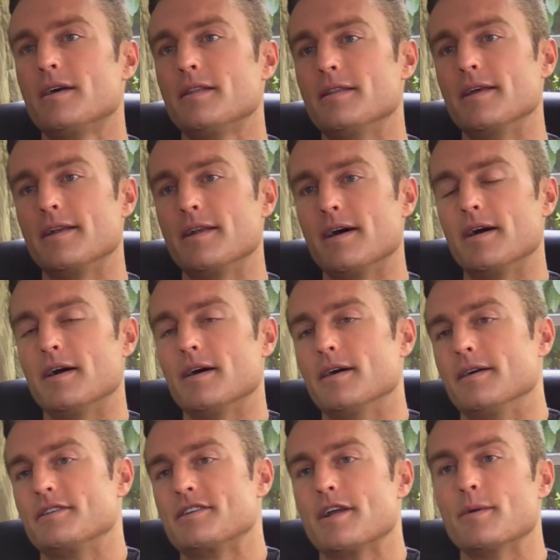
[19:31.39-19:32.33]
that
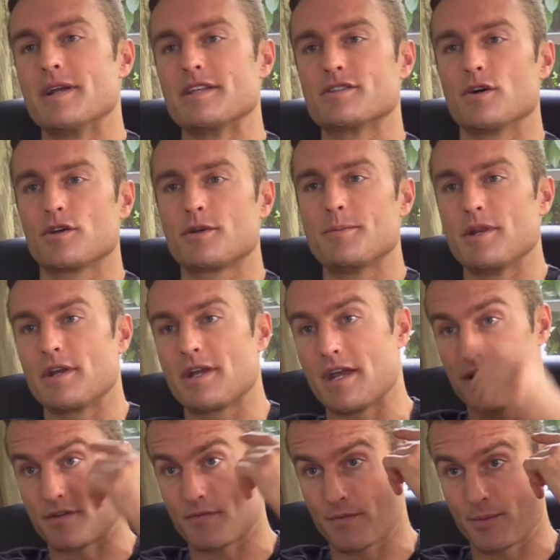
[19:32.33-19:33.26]
uh, generates all
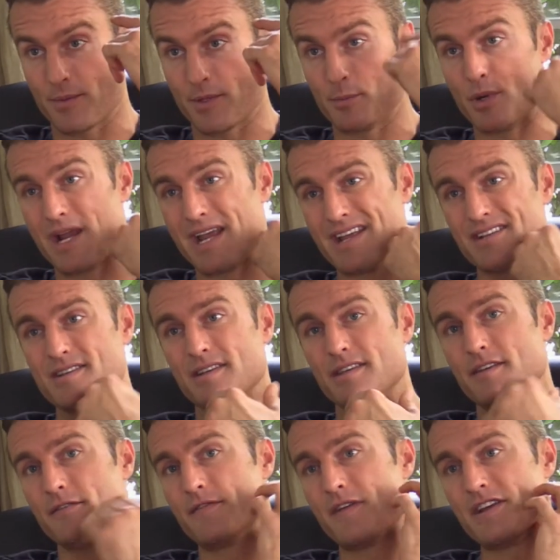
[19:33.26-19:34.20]
communication from the brain to
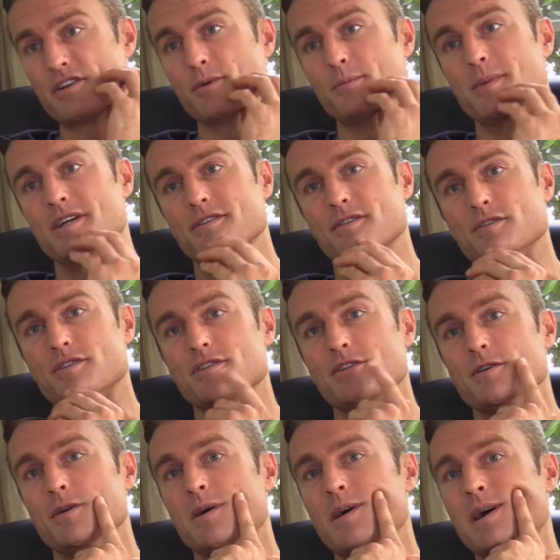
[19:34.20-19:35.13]
the facial muscles
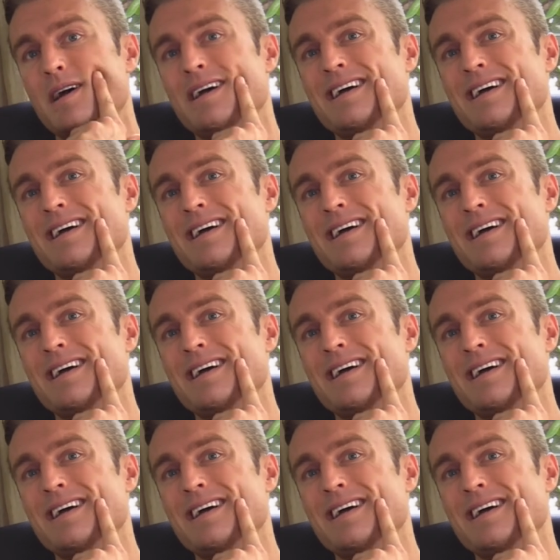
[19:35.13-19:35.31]
so